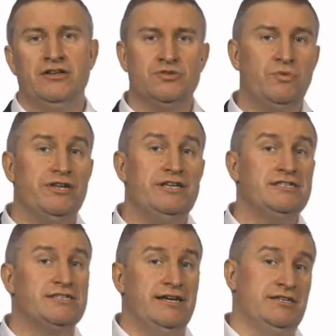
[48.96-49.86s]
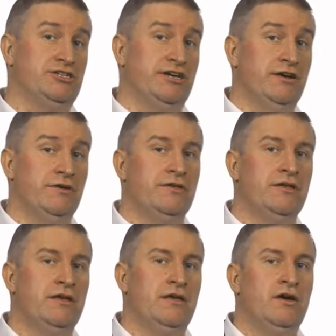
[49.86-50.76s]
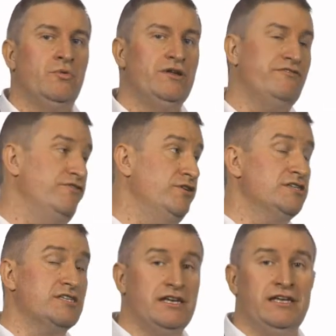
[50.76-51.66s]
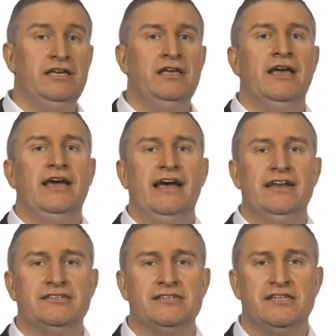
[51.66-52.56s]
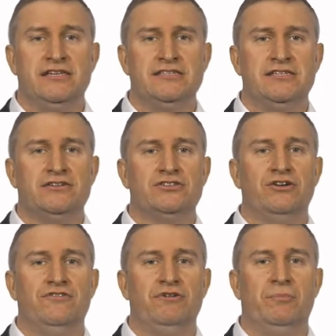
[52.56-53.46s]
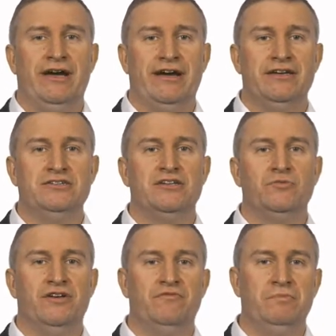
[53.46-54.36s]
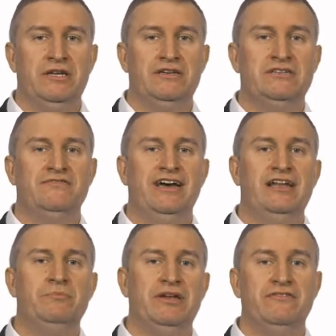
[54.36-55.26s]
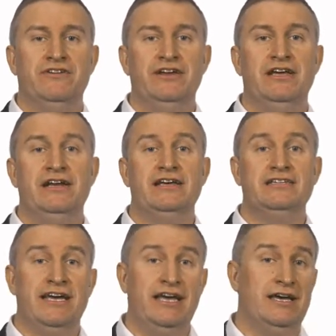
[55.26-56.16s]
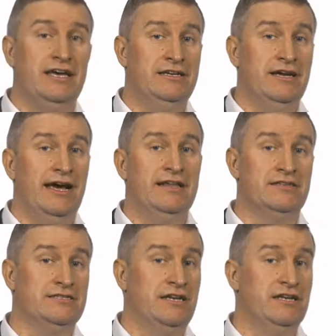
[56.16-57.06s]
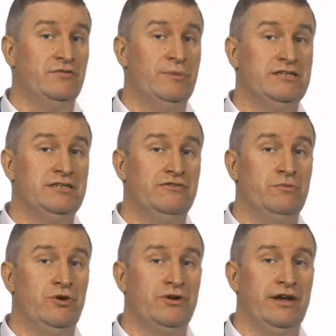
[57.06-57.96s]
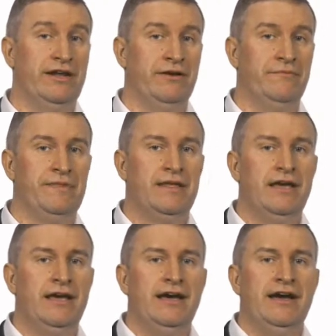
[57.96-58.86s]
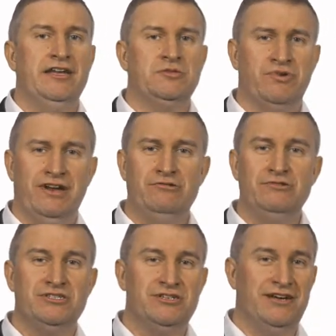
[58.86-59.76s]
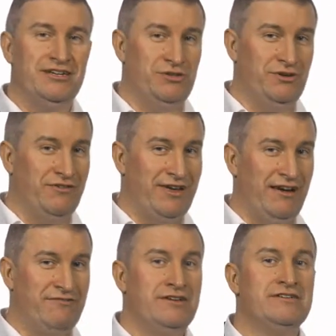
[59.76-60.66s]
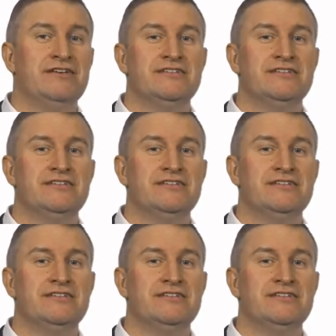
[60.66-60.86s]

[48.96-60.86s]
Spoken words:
So what is StatJR? Well, firstly, it is a statistical software package that we have been developing for nearly a decade at the Centre for Multilevel Modelling. It is pronounced, as you'll have gathered,